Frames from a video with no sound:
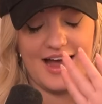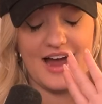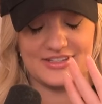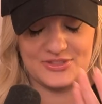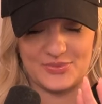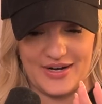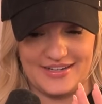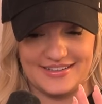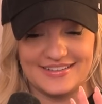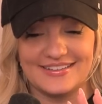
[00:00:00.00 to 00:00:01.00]
I
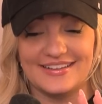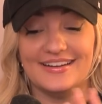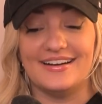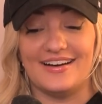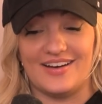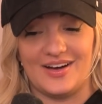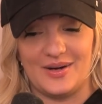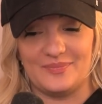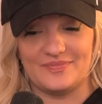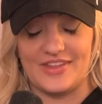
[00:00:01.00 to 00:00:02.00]
swear.
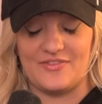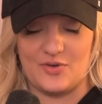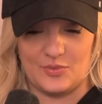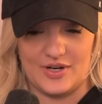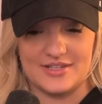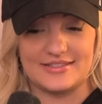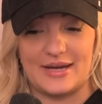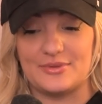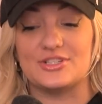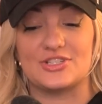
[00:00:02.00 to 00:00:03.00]
If it was,
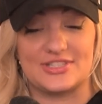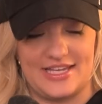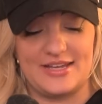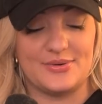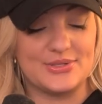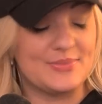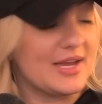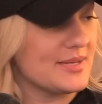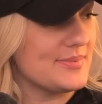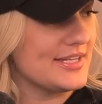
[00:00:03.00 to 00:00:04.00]
I would just say it was
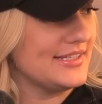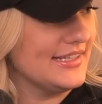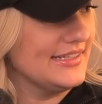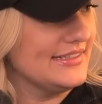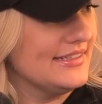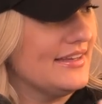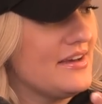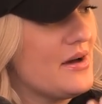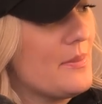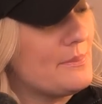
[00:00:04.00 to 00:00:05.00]
my opinion.
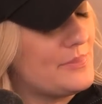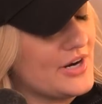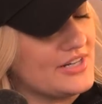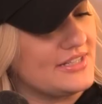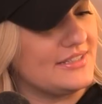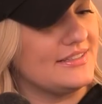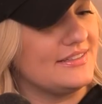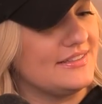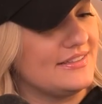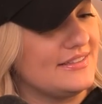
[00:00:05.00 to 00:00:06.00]
But
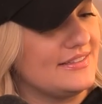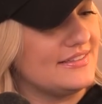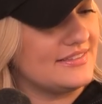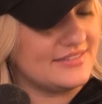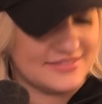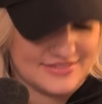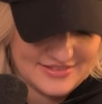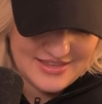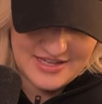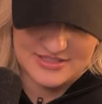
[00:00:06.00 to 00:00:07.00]

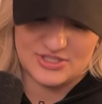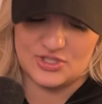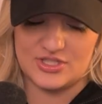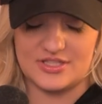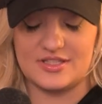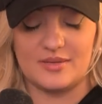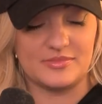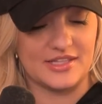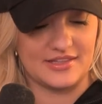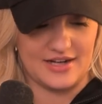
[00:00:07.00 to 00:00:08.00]
that's just
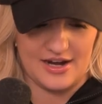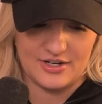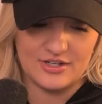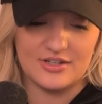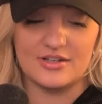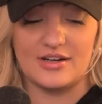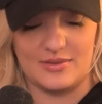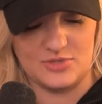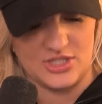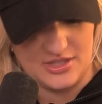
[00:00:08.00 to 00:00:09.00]
something that I heard.
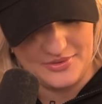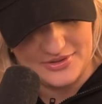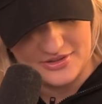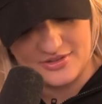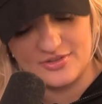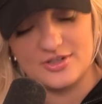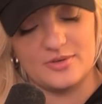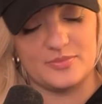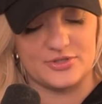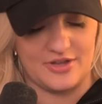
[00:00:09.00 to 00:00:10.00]
I'm sharing with the
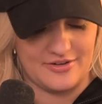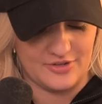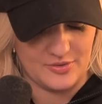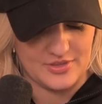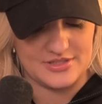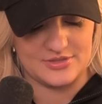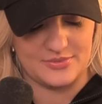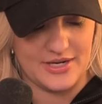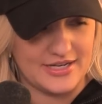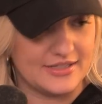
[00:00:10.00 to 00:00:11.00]
group so everyone's
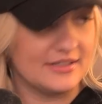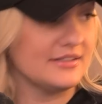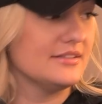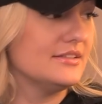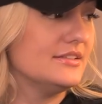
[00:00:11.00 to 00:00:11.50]
aware.